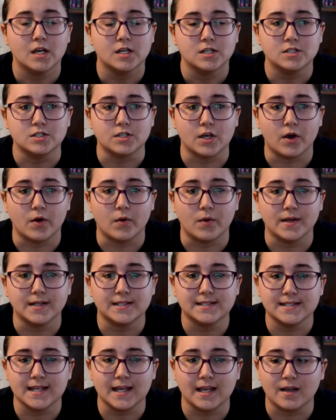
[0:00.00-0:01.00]
So
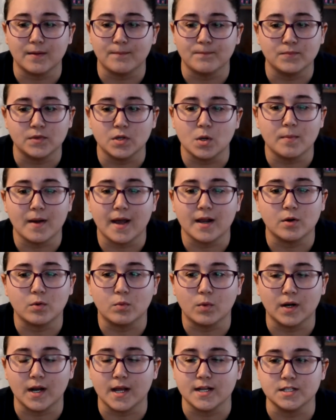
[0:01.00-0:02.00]
it's like no matter
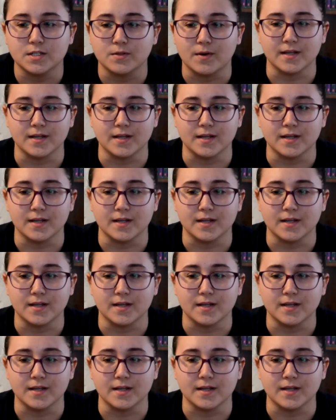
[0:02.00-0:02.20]
what I do,